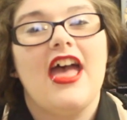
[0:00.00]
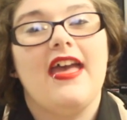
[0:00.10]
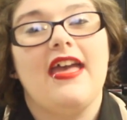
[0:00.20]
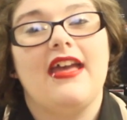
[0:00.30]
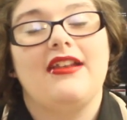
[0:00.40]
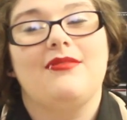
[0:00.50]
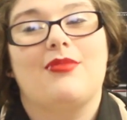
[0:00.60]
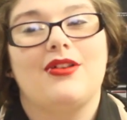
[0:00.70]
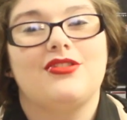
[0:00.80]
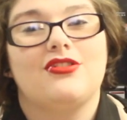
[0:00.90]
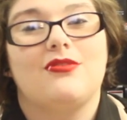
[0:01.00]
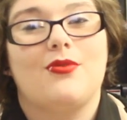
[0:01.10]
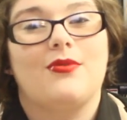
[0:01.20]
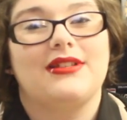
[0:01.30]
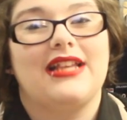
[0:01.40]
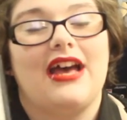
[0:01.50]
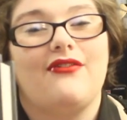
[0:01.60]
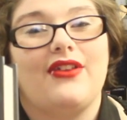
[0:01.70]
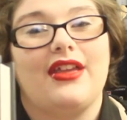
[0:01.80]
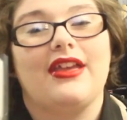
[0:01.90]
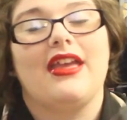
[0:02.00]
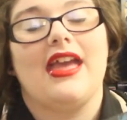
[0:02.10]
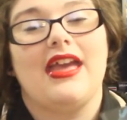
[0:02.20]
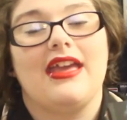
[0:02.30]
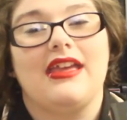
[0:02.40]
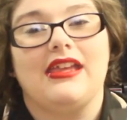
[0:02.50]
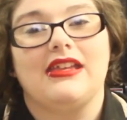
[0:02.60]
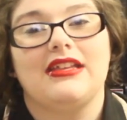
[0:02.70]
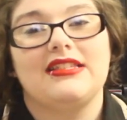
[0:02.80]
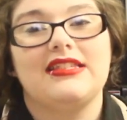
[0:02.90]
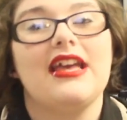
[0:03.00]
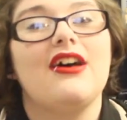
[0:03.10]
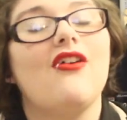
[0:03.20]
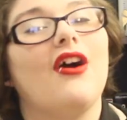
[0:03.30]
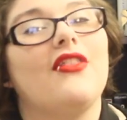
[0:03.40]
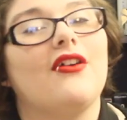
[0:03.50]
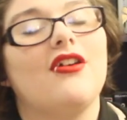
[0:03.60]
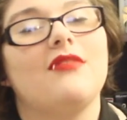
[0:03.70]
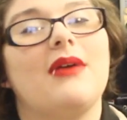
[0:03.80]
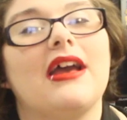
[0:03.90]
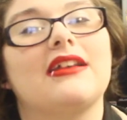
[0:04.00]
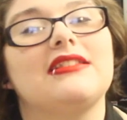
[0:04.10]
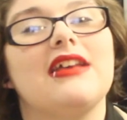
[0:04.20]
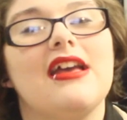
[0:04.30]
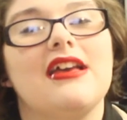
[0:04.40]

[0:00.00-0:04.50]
and Barnes & Noble was having a sale on their hardbacks,